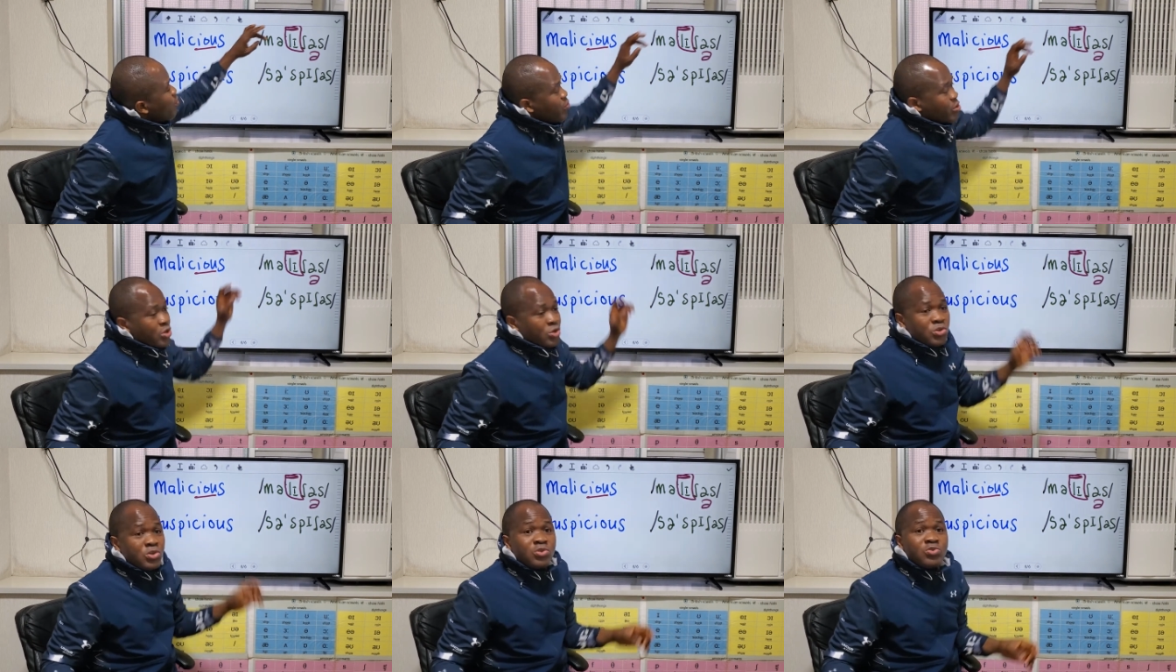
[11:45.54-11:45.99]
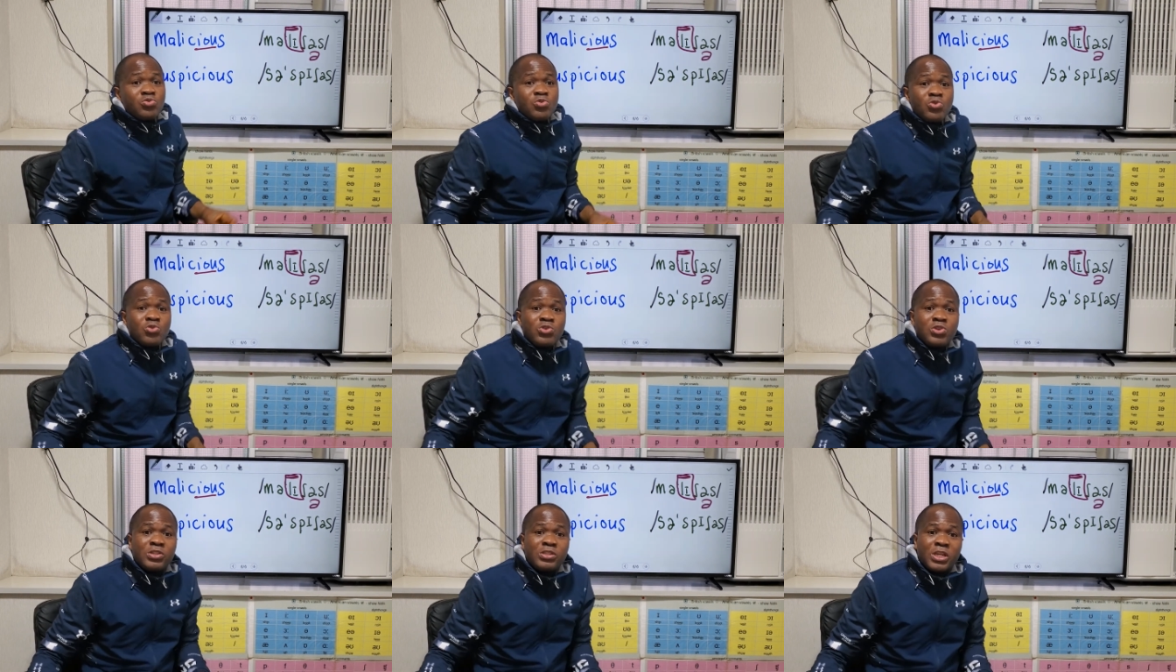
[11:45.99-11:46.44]
we
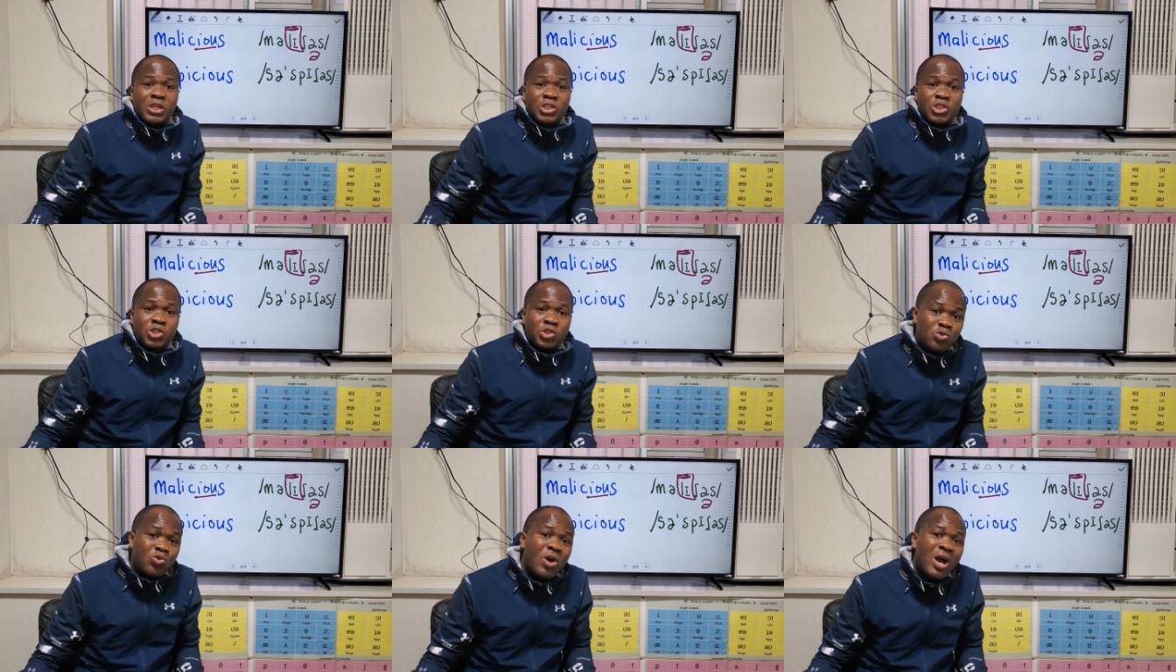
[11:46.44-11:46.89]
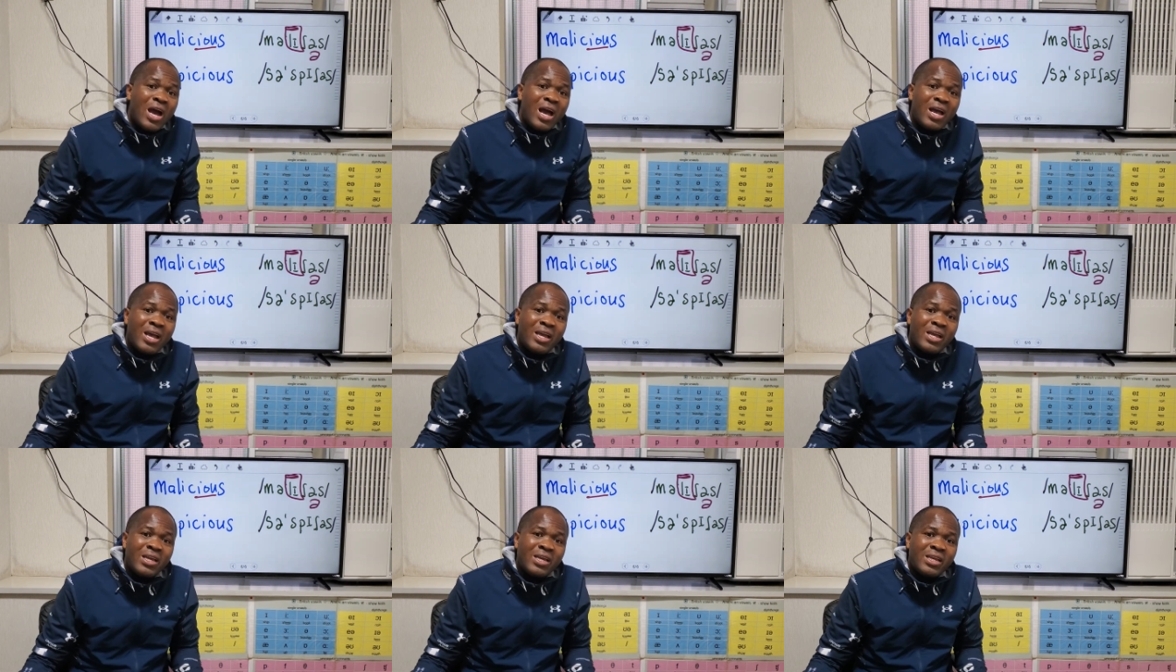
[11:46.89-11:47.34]
introduce a
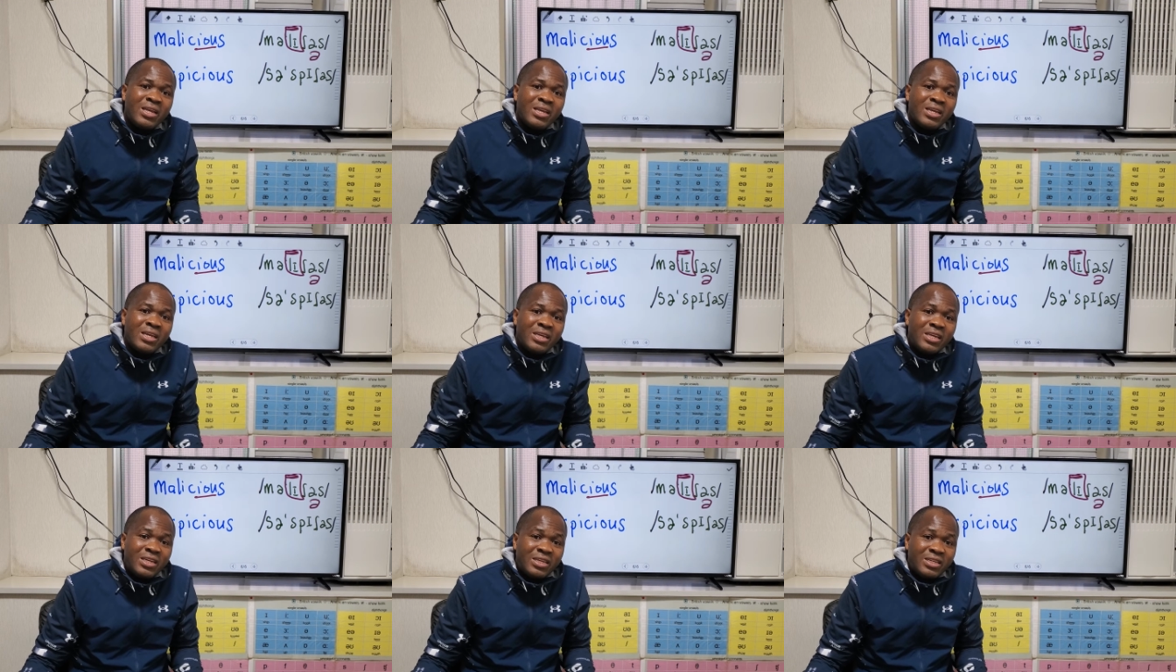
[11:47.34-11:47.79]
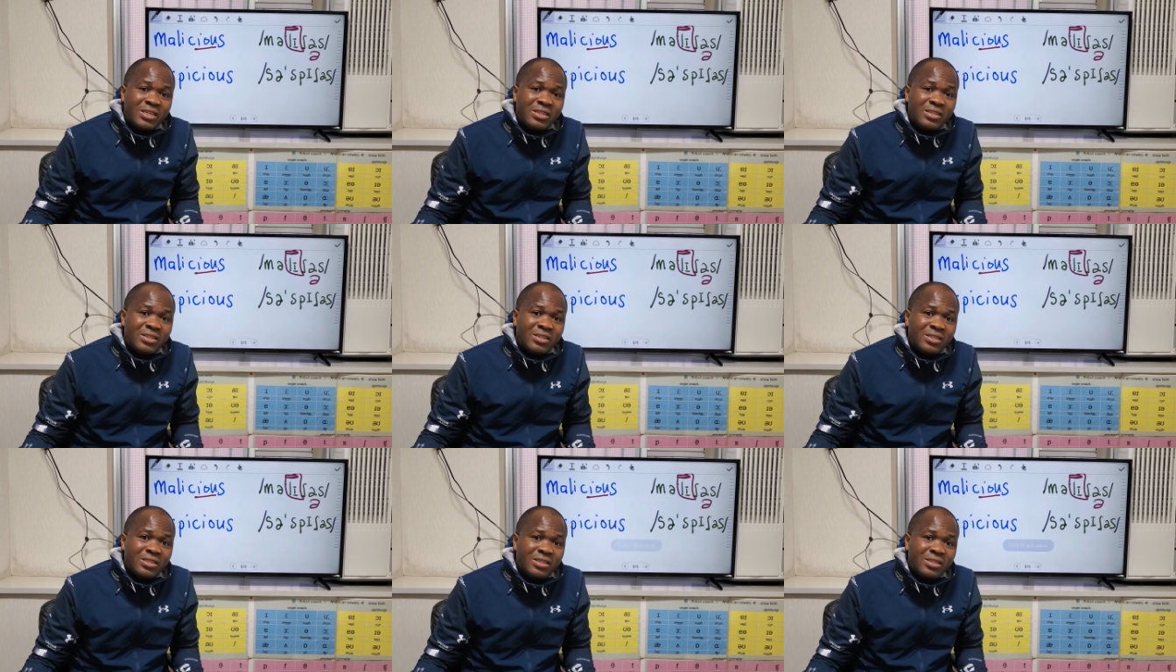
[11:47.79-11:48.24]
schwa
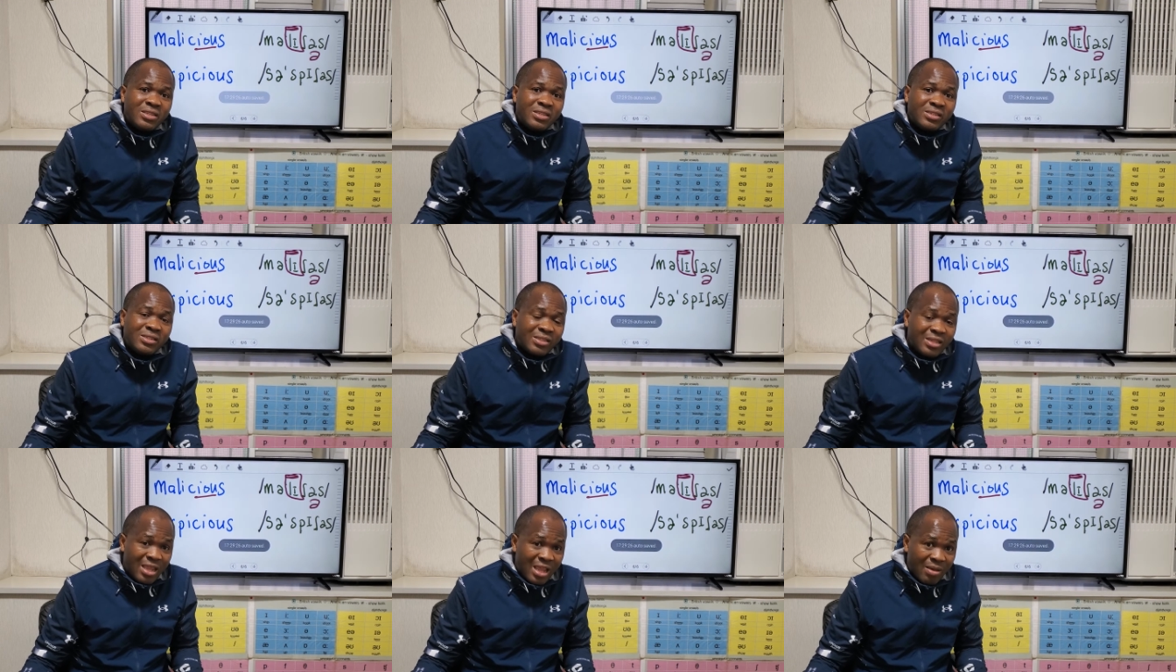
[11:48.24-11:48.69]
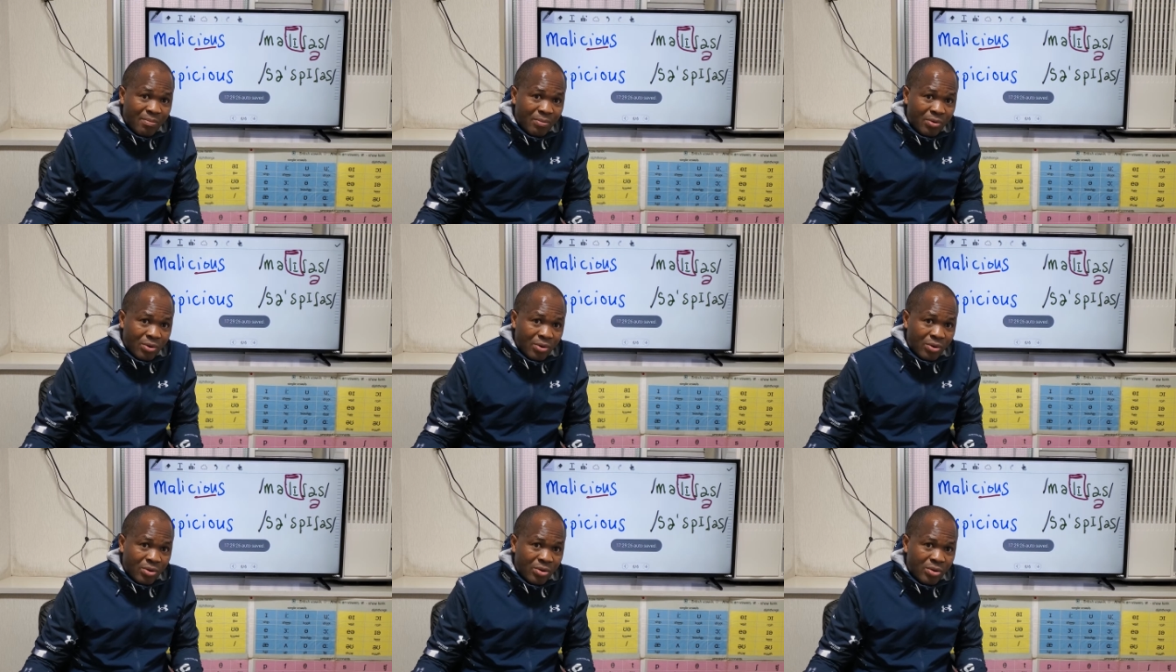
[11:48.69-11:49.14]
in
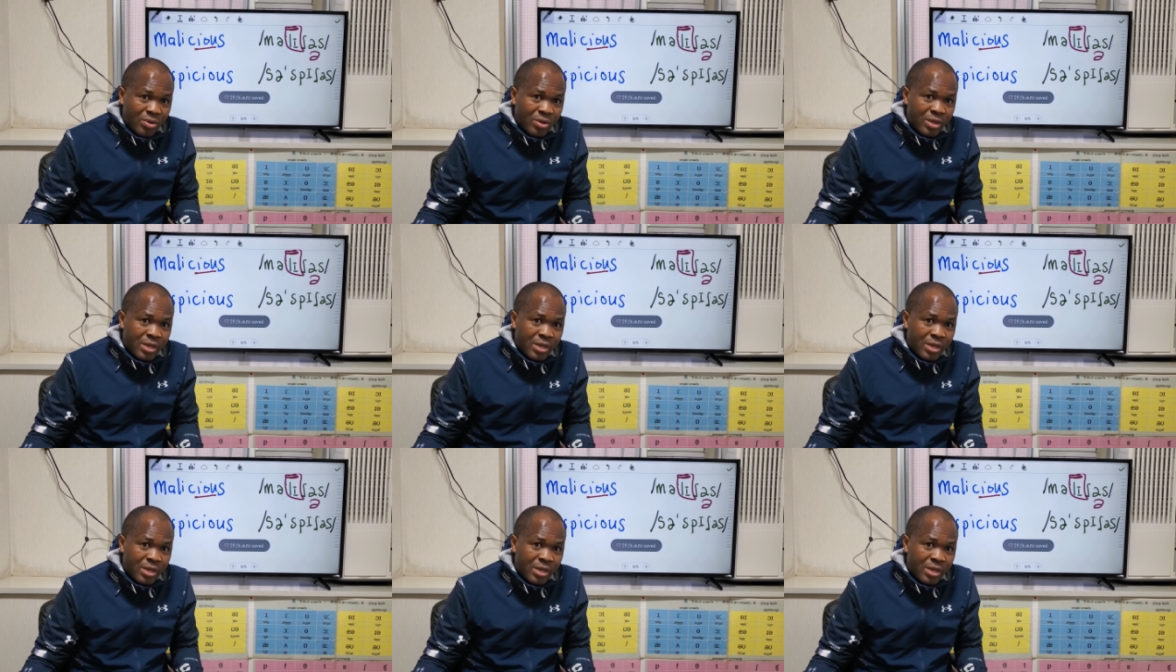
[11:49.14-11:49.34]
syllable,